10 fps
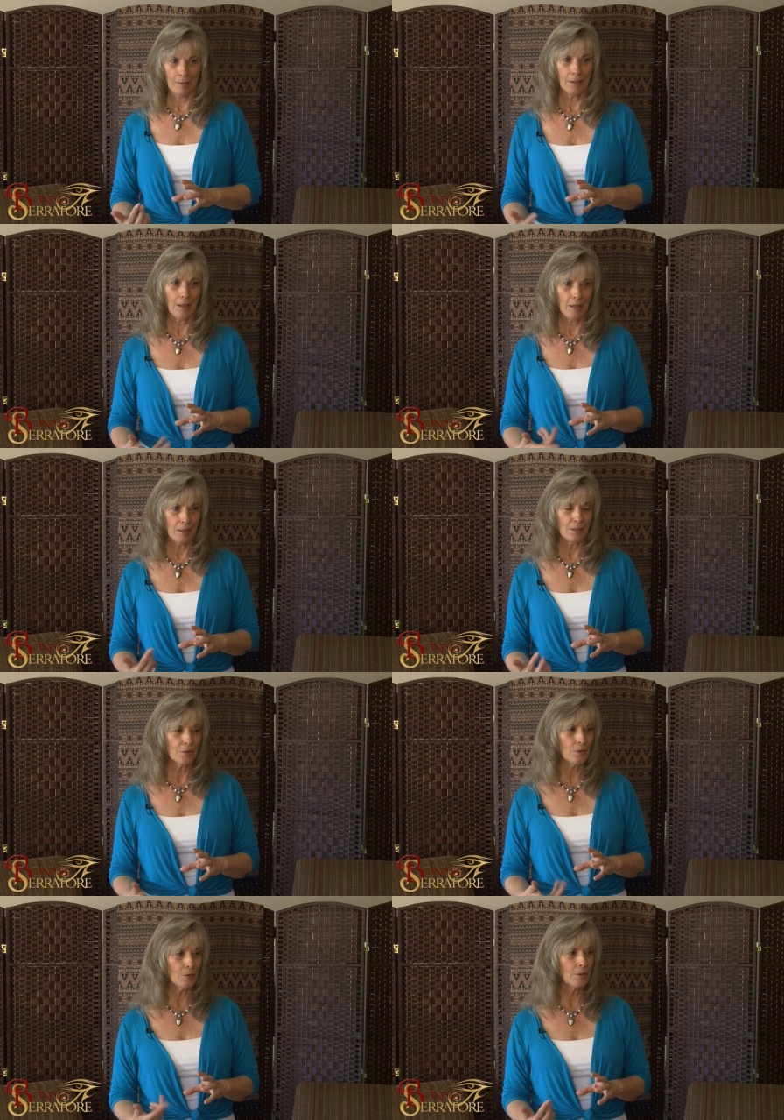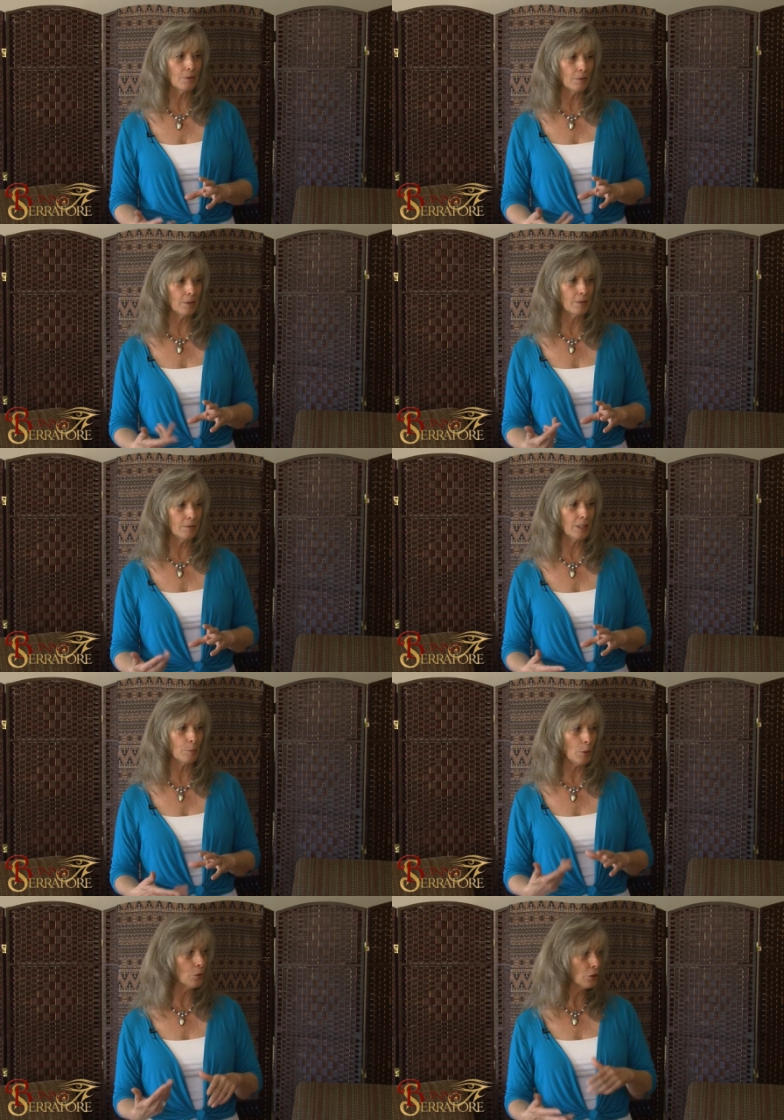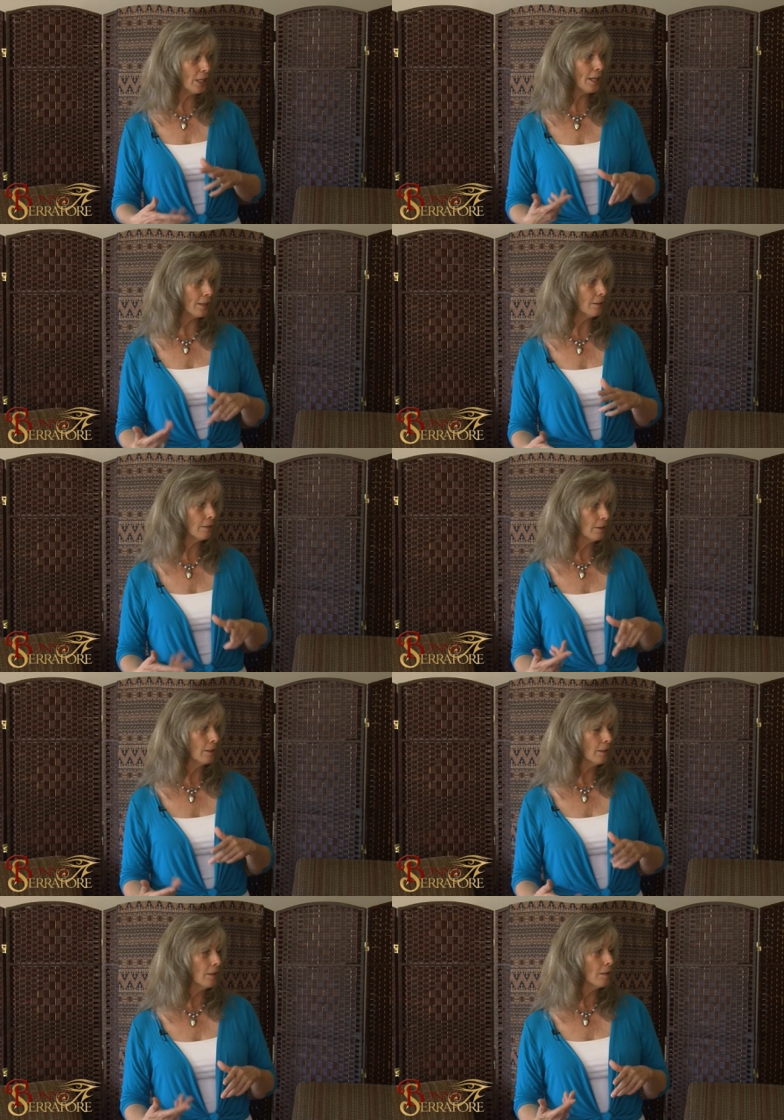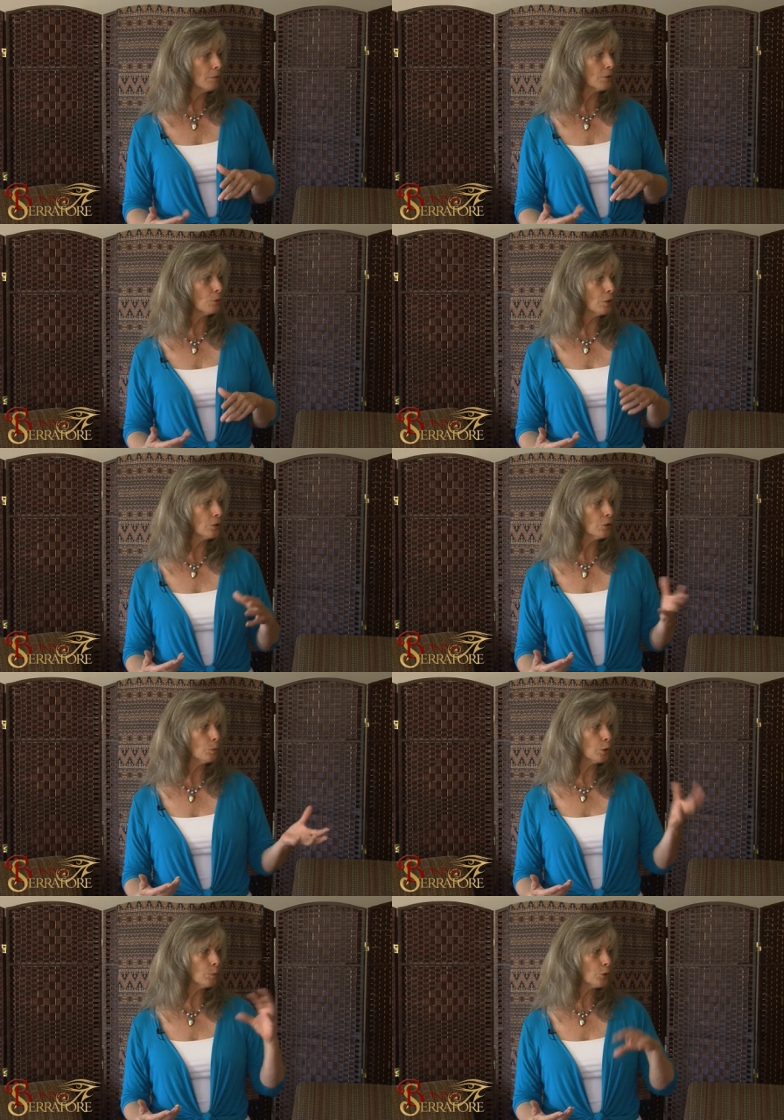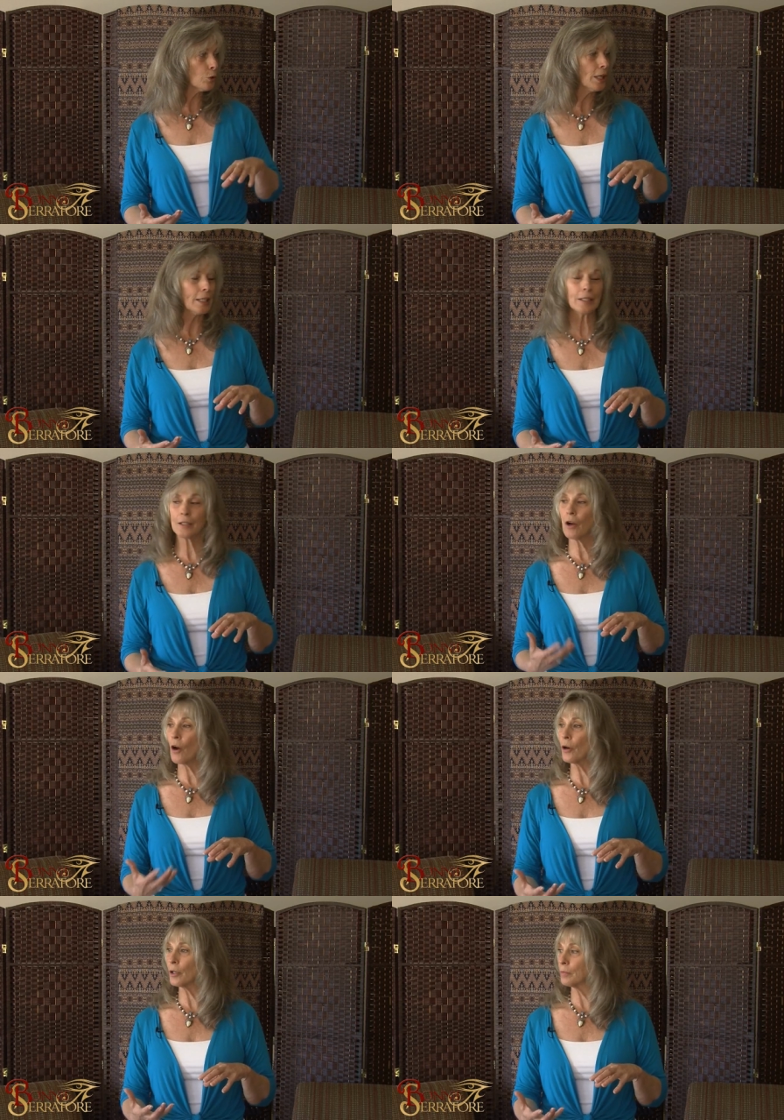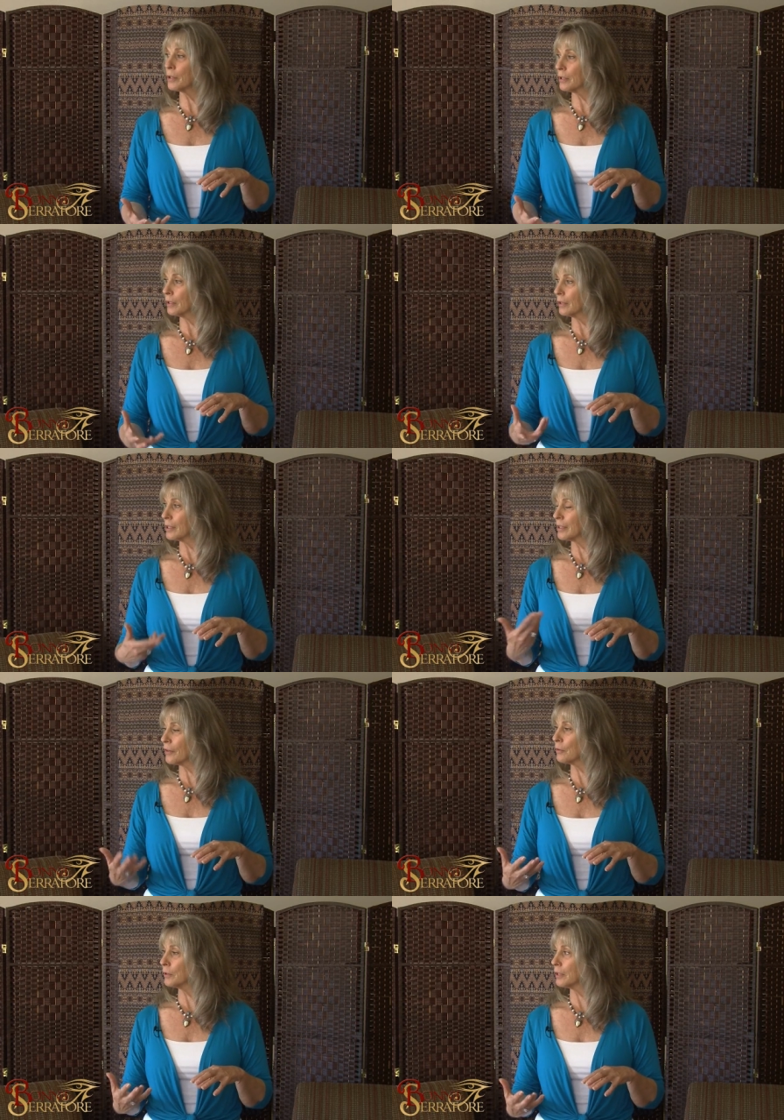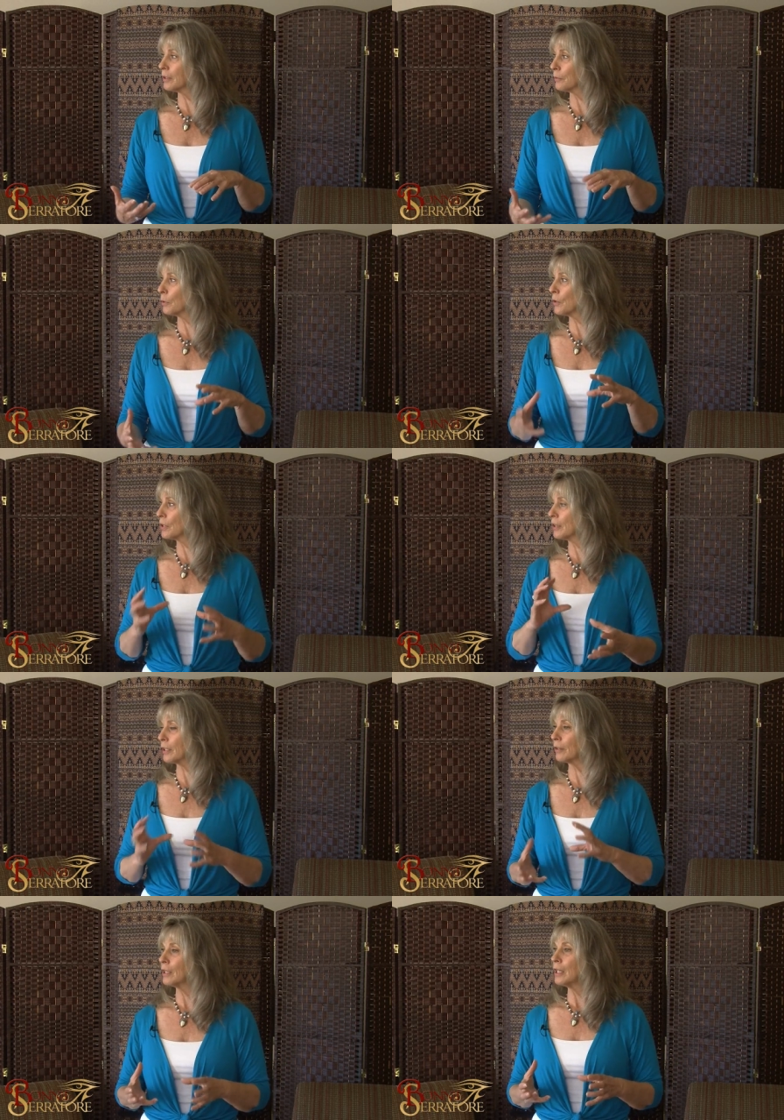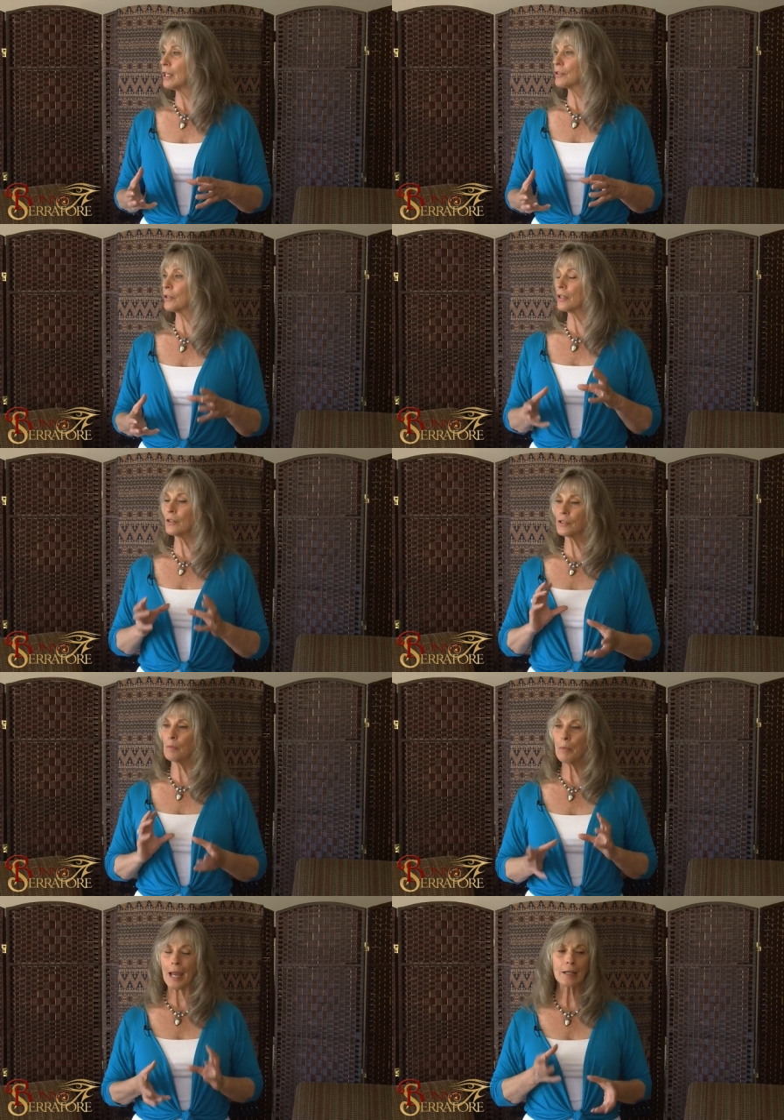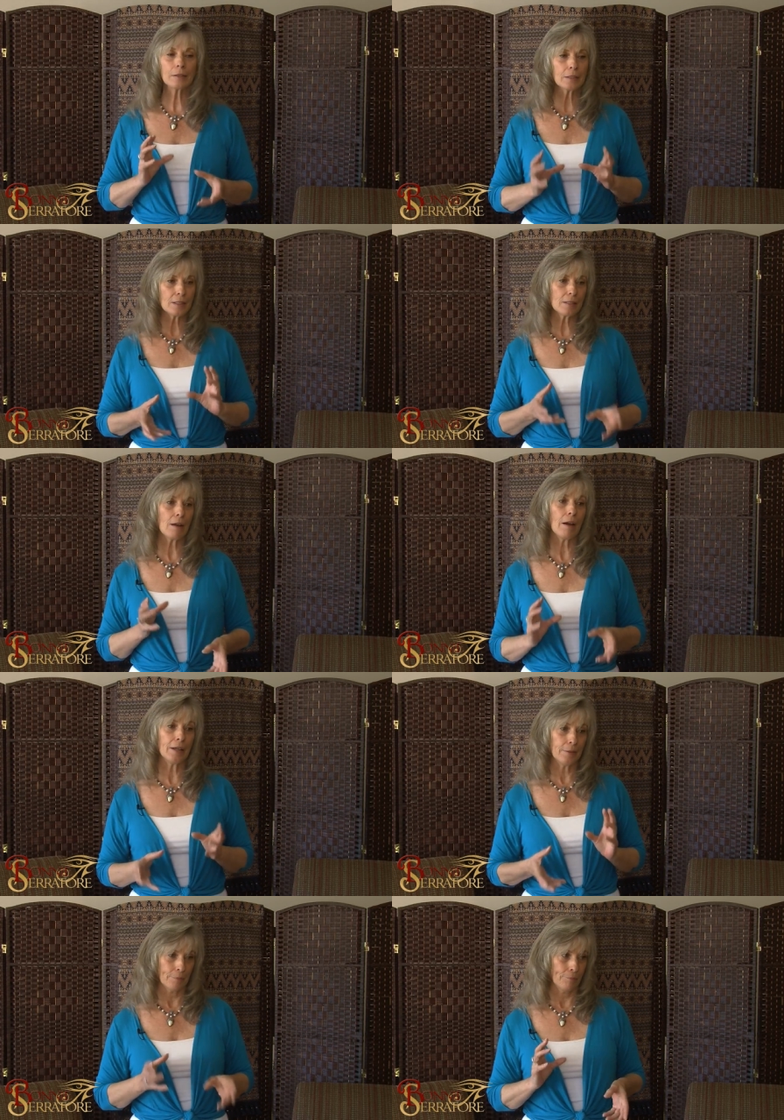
Okay, so they're both dead, but the one who perpetrated and harmed this other one, they're both in there. So then there's a battle inside.